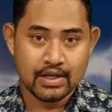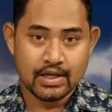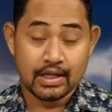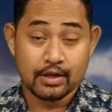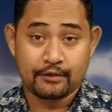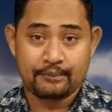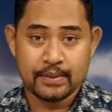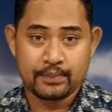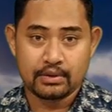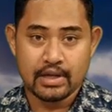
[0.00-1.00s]
A lot of
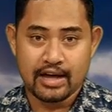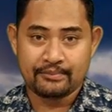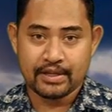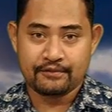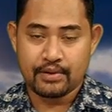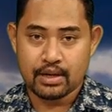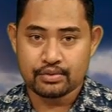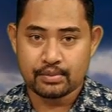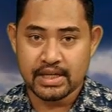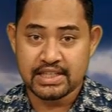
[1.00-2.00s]
people have been found
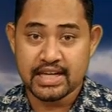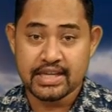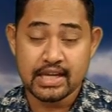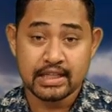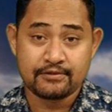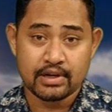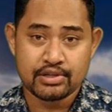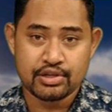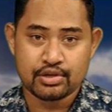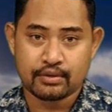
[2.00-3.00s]
to be taking
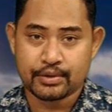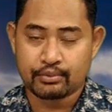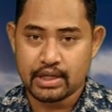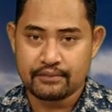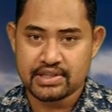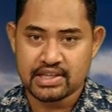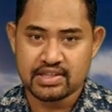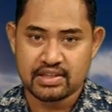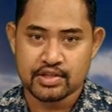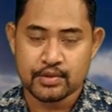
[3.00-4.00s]
advantage of the relief
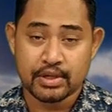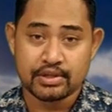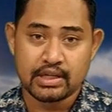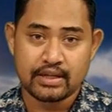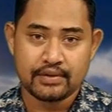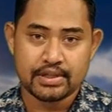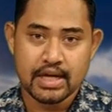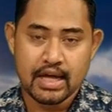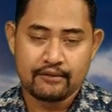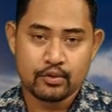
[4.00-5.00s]
assistance being delivered
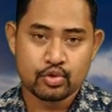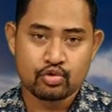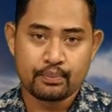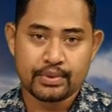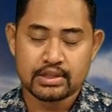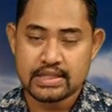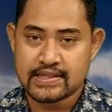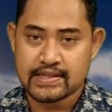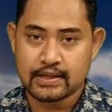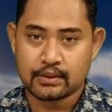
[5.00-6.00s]
for tropical
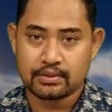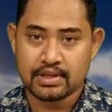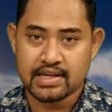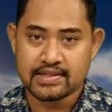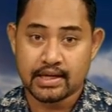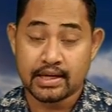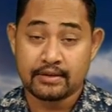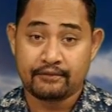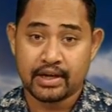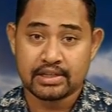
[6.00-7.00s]
cyclone Yasa in
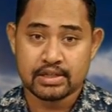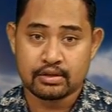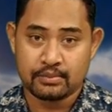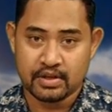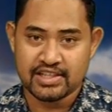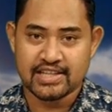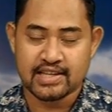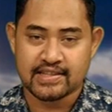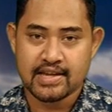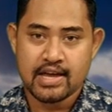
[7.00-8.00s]
affected
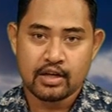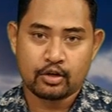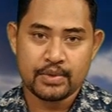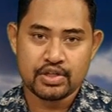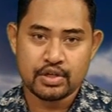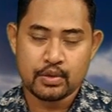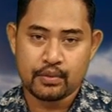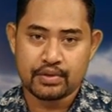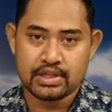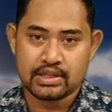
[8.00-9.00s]
communities. Commission
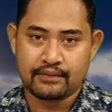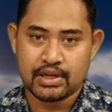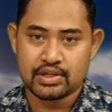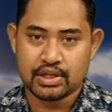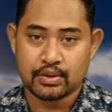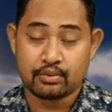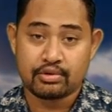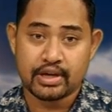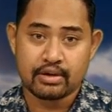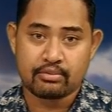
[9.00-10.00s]
Northern Division
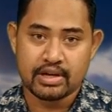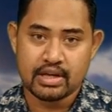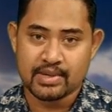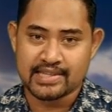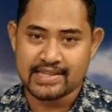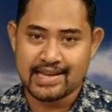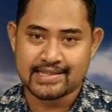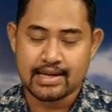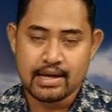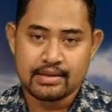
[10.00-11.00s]
Uraia Rainima says
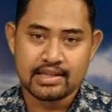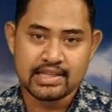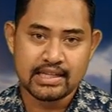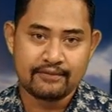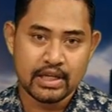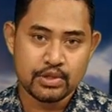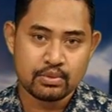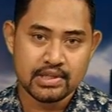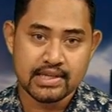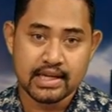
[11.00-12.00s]
these
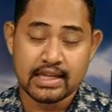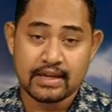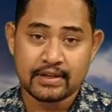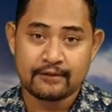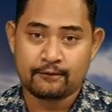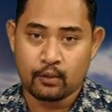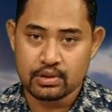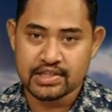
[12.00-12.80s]
individuals are giving false